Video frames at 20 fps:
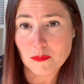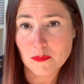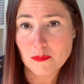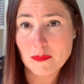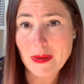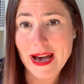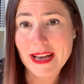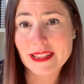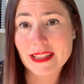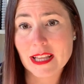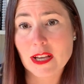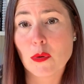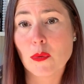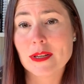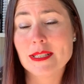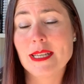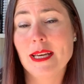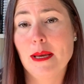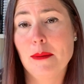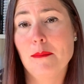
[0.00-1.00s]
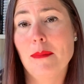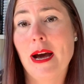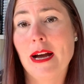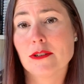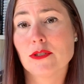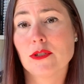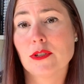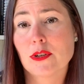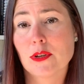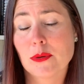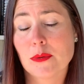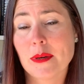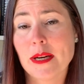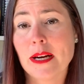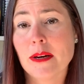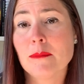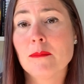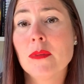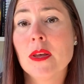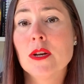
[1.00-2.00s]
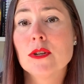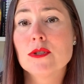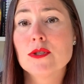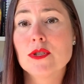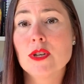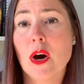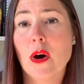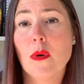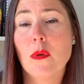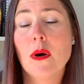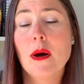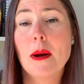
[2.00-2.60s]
badly going to impact your career. So